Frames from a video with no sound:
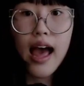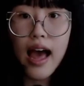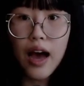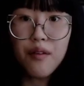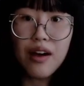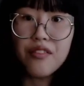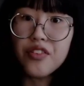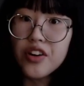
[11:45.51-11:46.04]

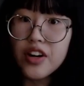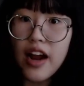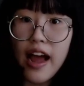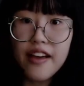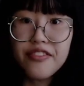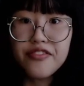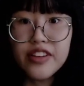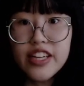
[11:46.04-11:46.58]
However,
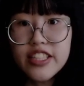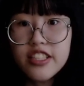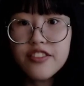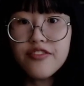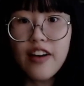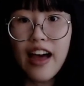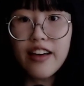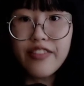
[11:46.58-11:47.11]
I
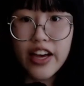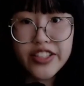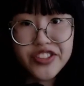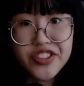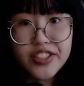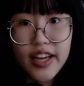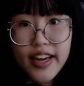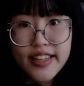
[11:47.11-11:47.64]
finished 5
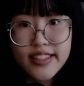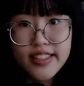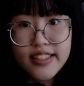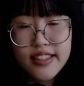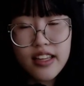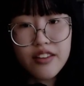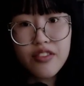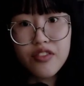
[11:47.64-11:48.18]

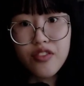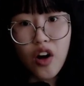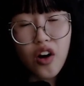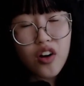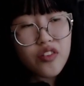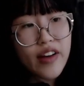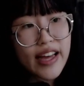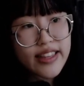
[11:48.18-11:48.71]
exercises of
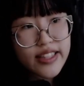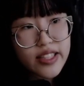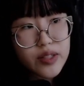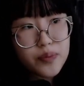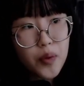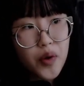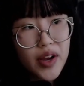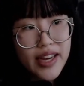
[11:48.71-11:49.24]
Evolve at this
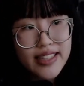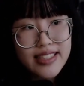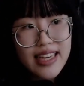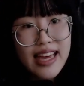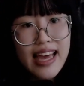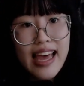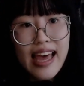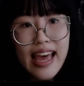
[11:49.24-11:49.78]
point,
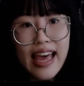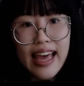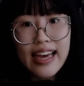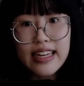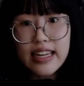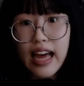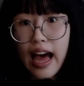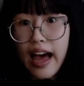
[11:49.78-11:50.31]

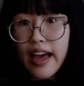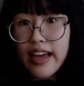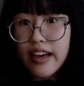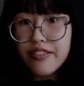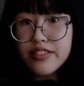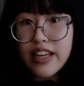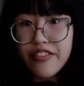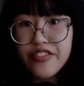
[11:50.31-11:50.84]
and I
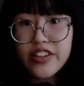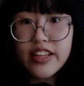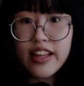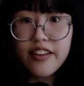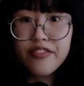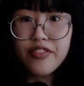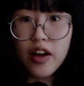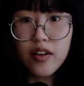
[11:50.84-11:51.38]
have
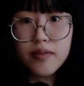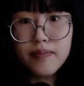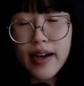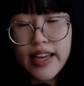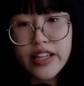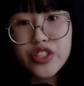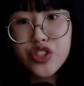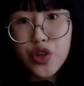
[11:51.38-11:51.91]
definitely felt my
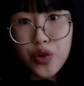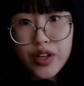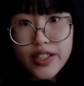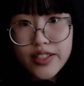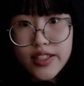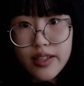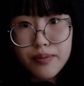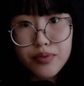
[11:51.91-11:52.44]

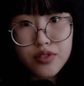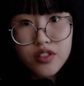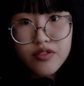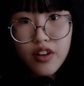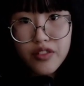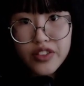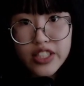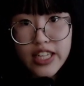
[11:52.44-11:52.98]
endurance improve
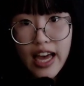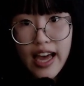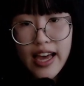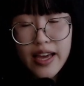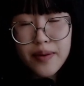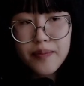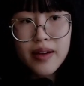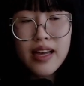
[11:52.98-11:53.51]
over
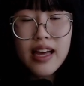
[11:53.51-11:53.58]
time.